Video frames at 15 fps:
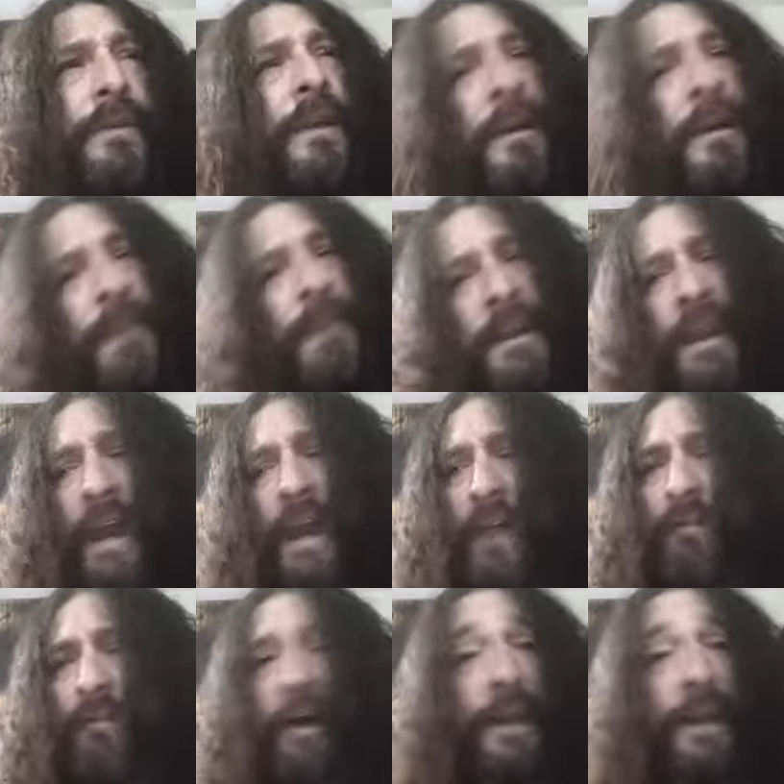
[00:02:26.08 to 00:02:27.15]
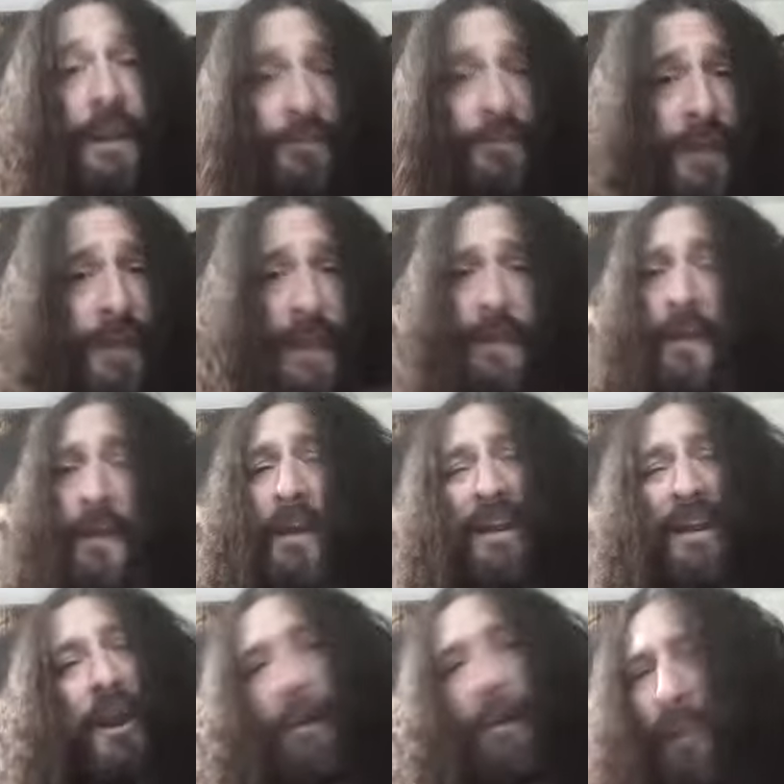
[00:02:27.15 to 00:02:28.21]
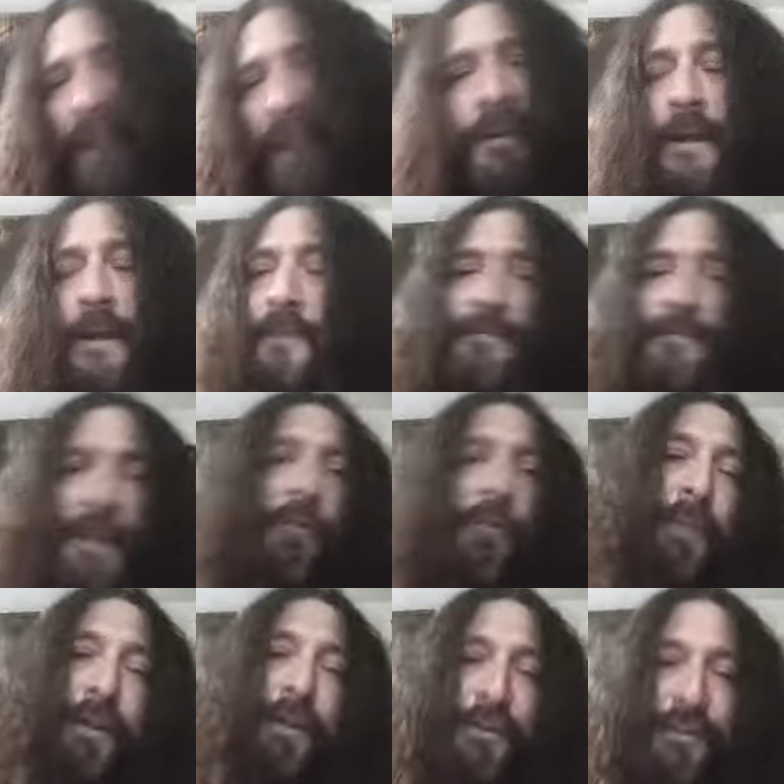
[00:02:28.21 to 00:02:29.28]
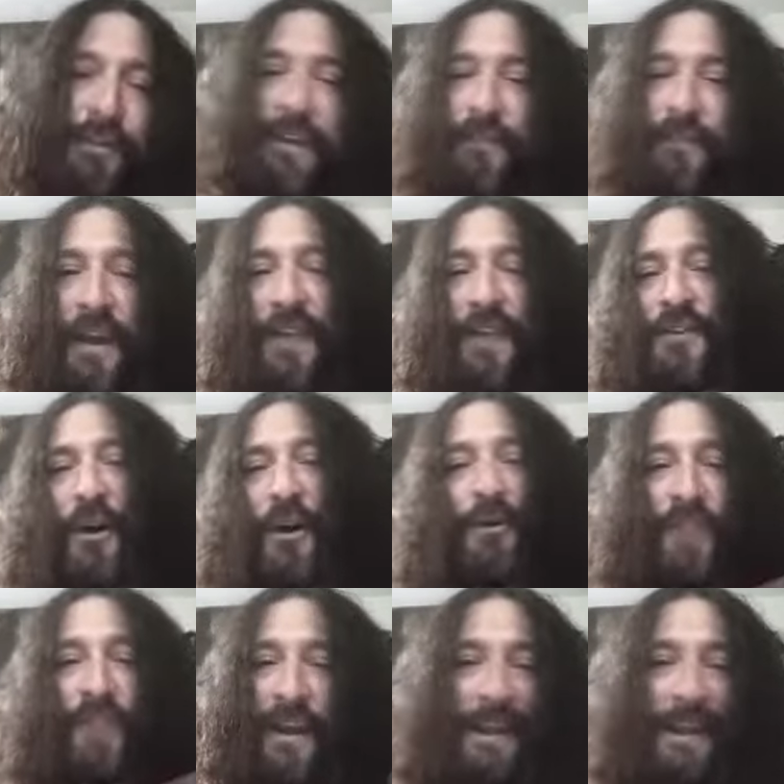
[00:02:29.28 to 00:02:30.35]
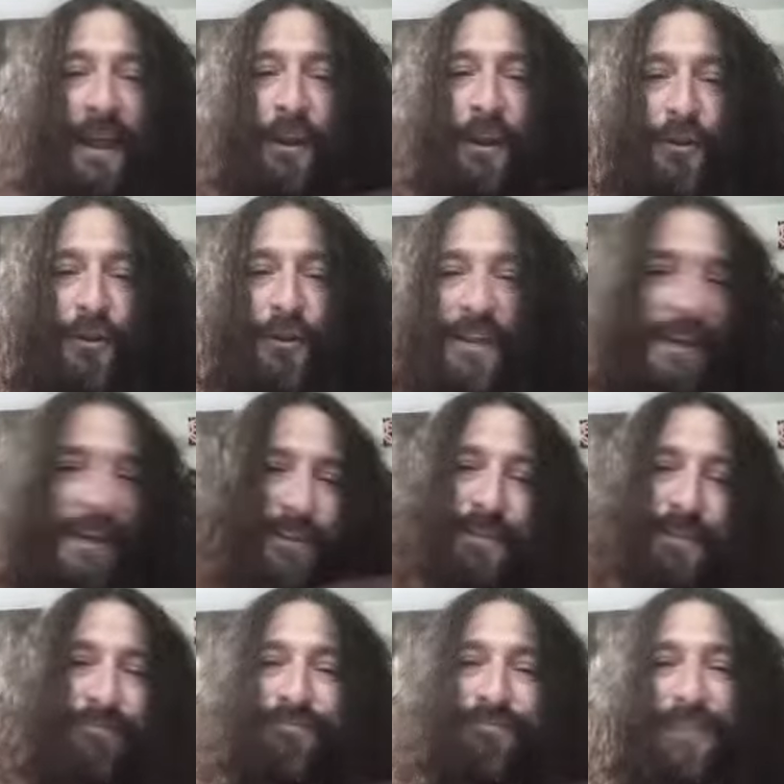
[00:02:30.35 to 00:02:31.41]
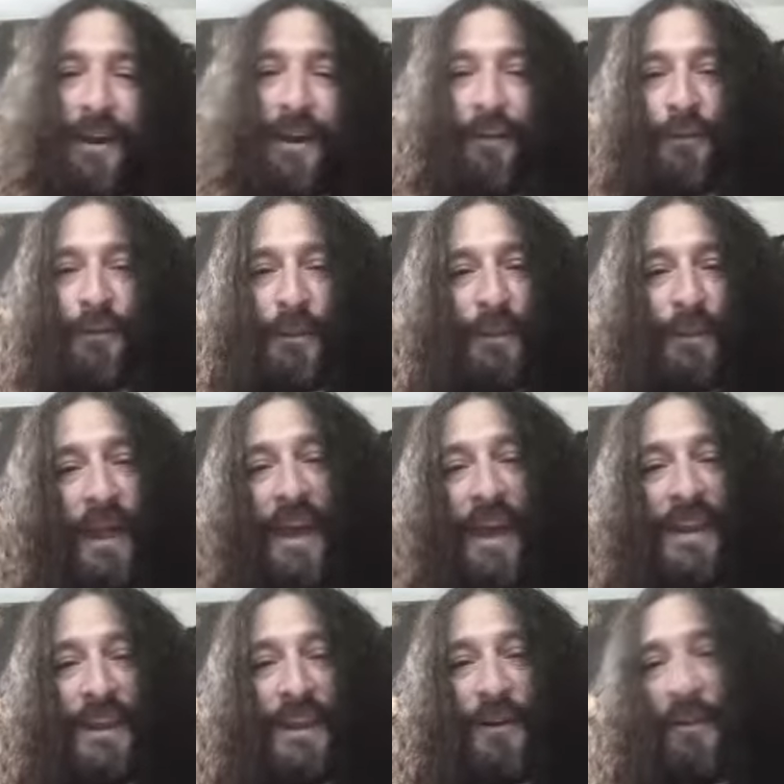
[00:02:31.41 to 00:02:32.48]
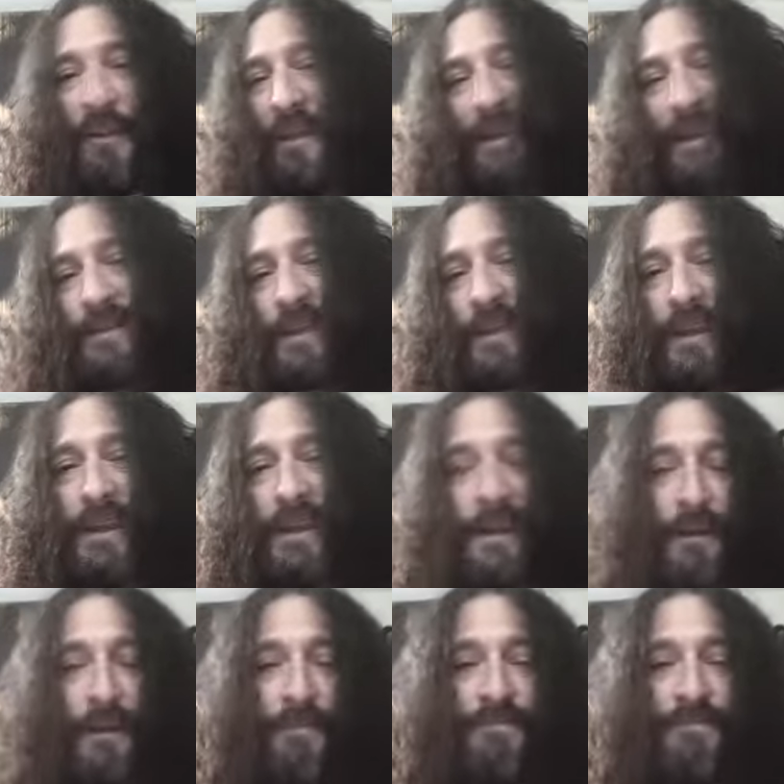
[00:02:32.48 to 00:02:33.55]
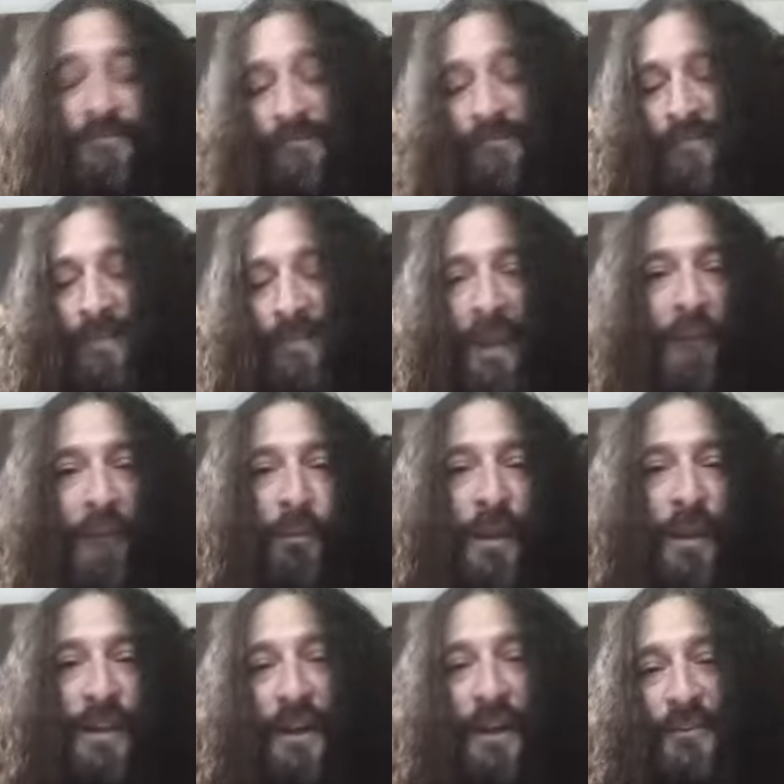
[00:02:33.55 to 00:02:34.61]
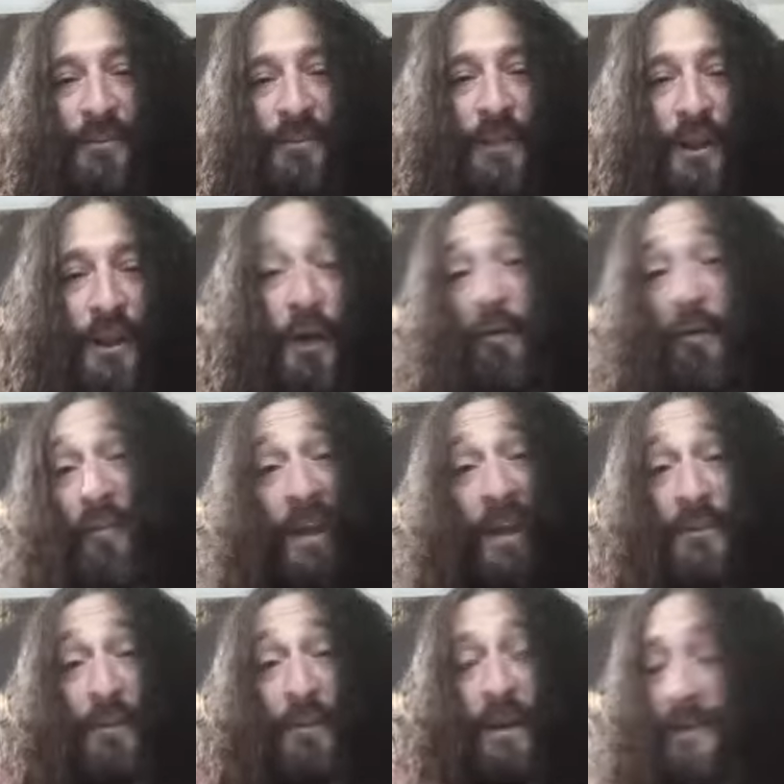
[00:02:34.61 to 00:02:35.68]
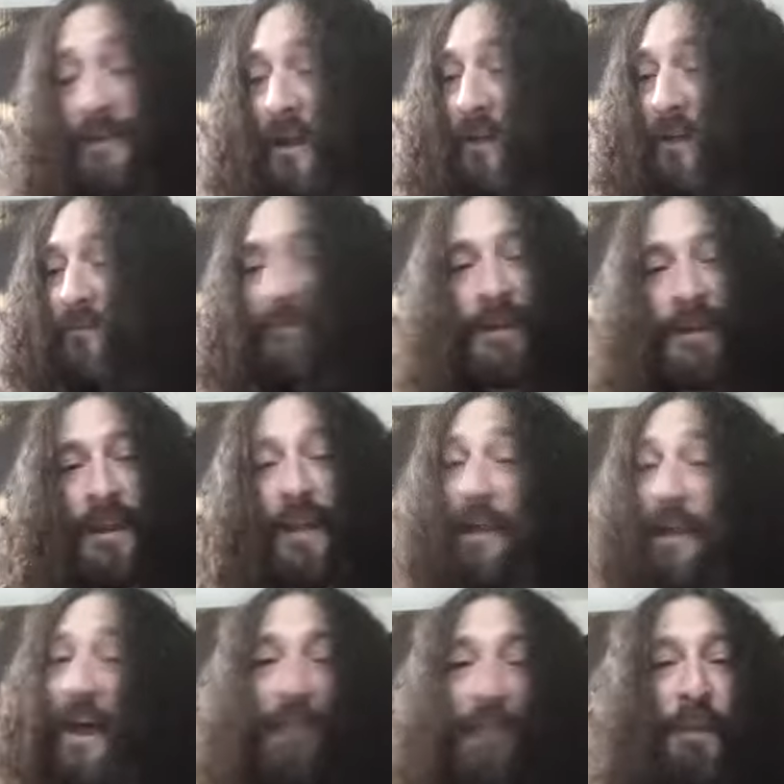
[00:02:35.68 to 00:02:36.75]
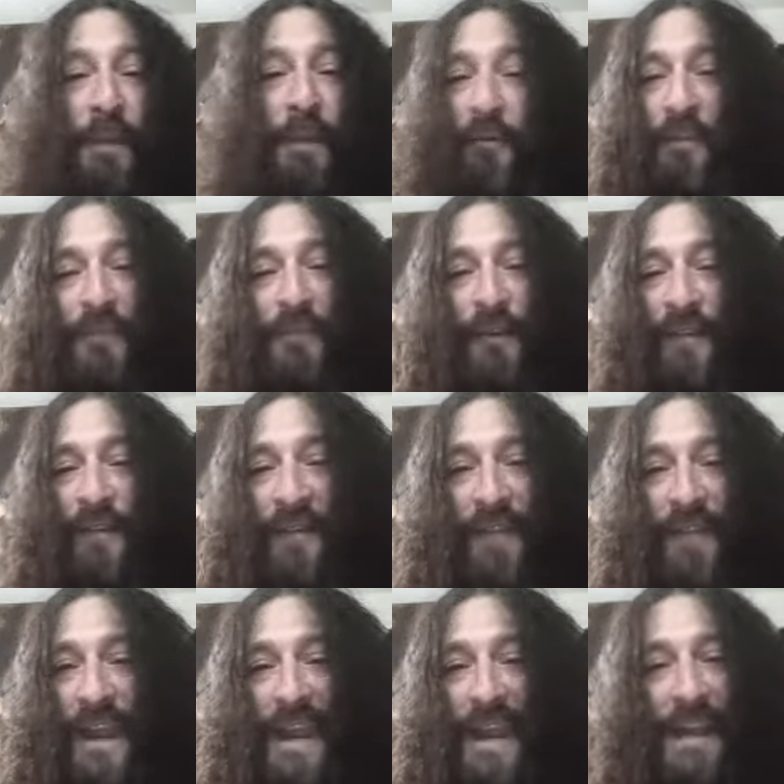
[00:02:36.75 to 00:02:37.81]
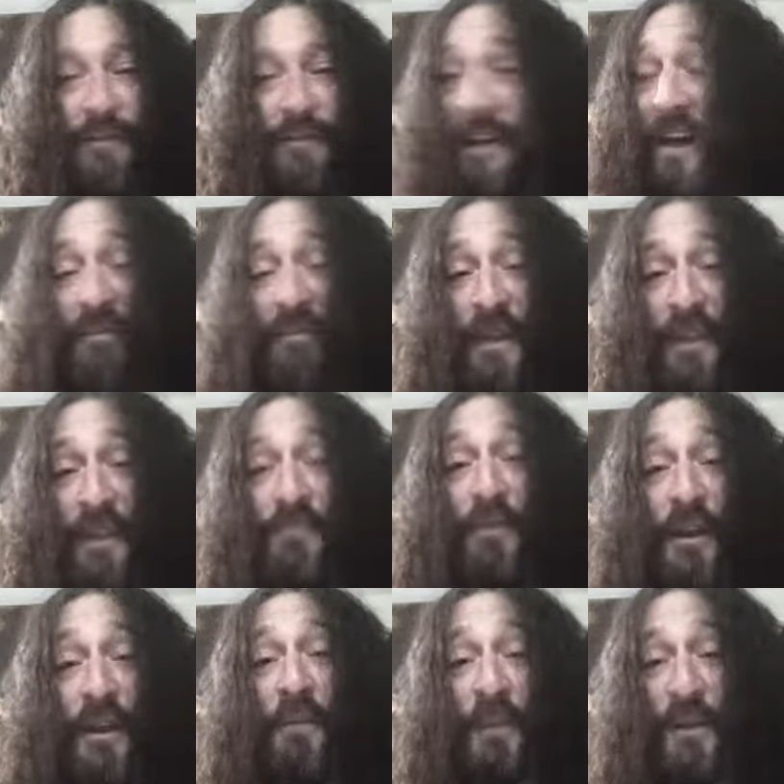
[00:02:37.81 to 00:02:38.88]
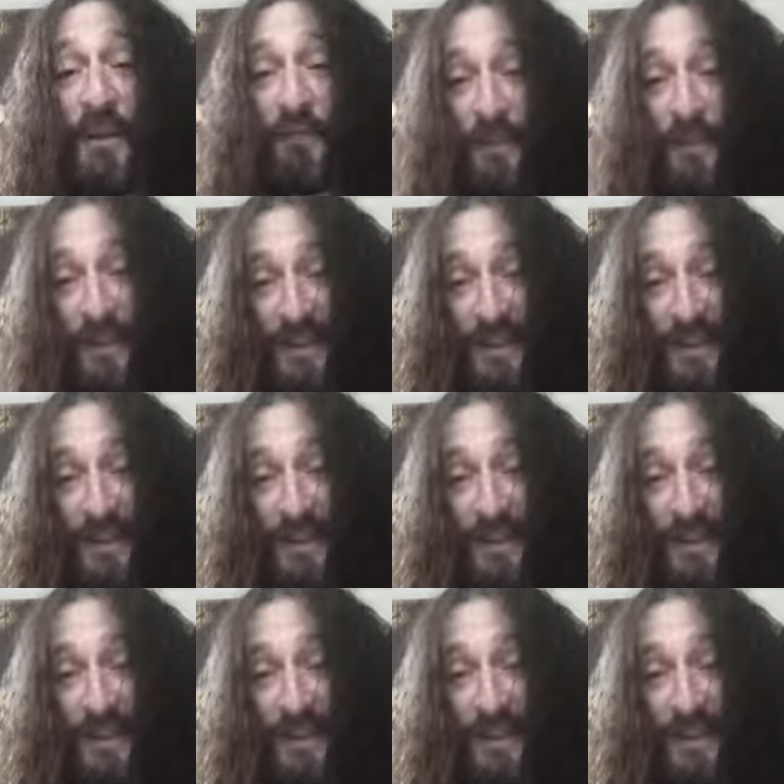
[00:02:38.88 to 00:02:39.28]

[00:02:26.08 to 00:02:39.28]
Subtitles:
I mean, you have Yngwie, but everybody does Yngwie. So it's like a lot of those licks I don't really play. You know what I mean? It's like, everybody does them. No offense, but, a lot of people ripped off Yngwie in '85, man. It's pretty unbelievable,